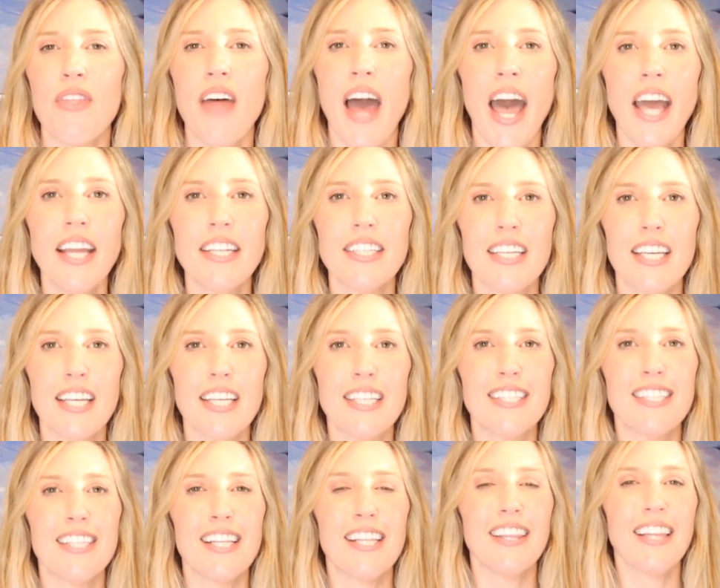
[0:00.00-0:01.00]
that
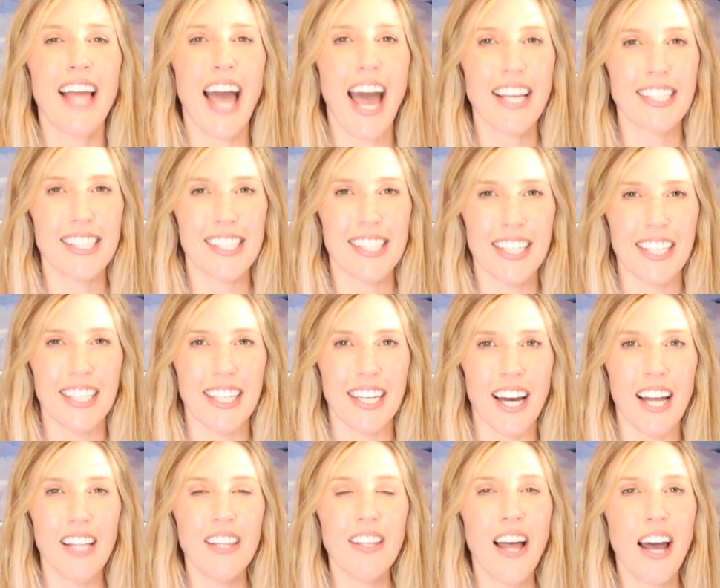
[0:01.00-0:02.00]
is the last thing.
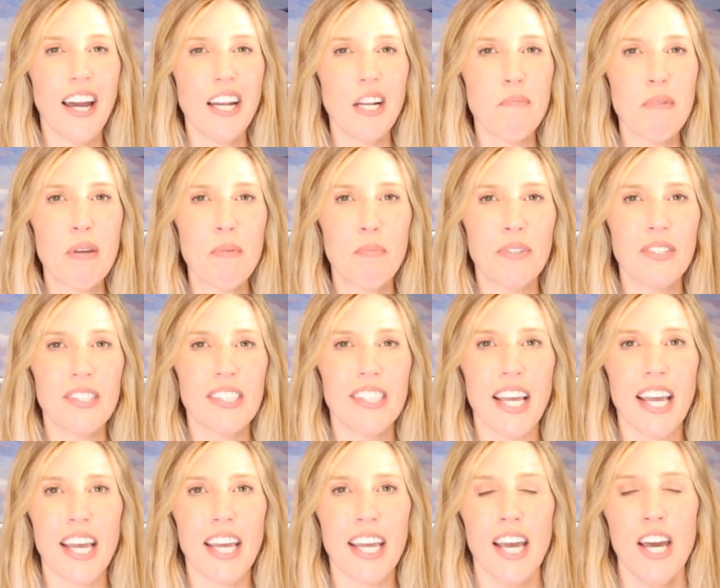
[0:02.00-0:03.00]
A lot of people
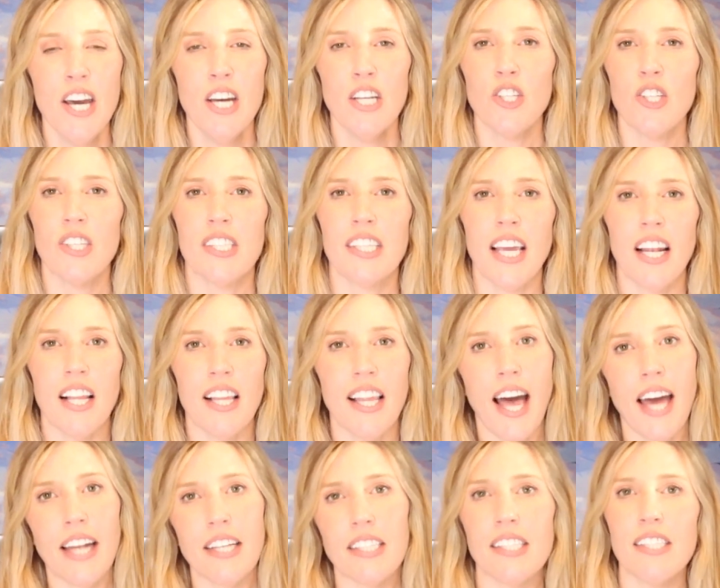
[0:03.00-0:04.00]
say, just get a
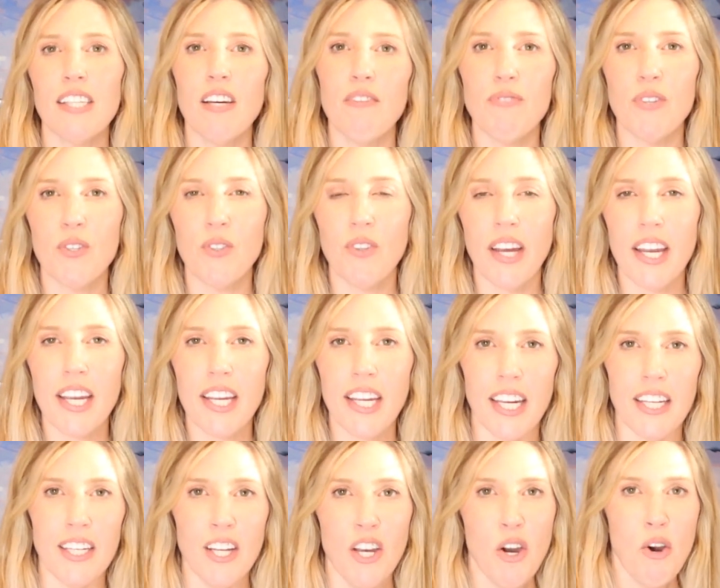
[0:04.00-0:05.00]
lot of stuff you like
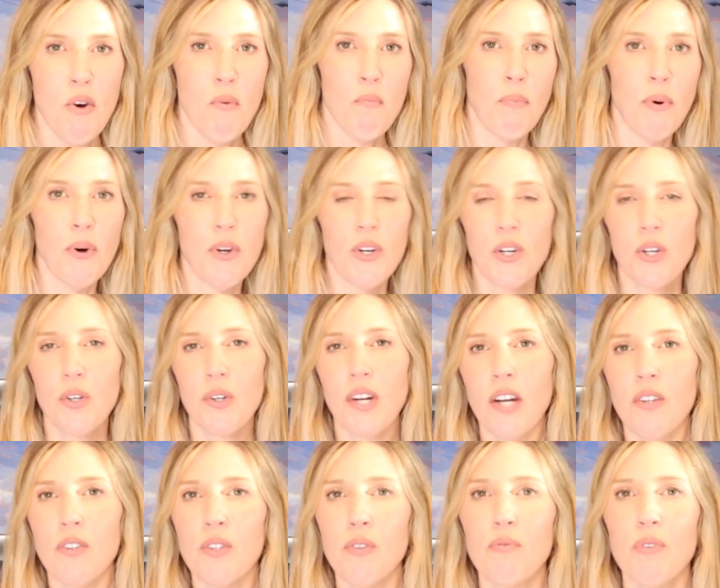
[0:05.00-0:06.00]
and put it
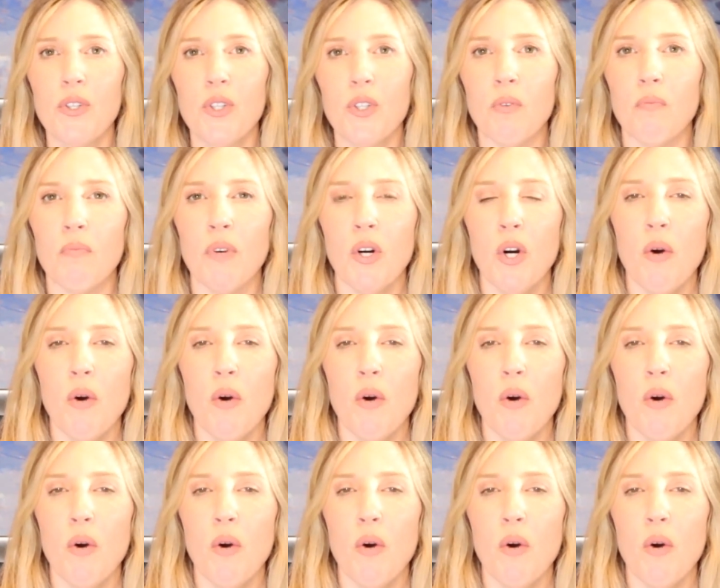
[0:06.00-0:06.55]
around the room.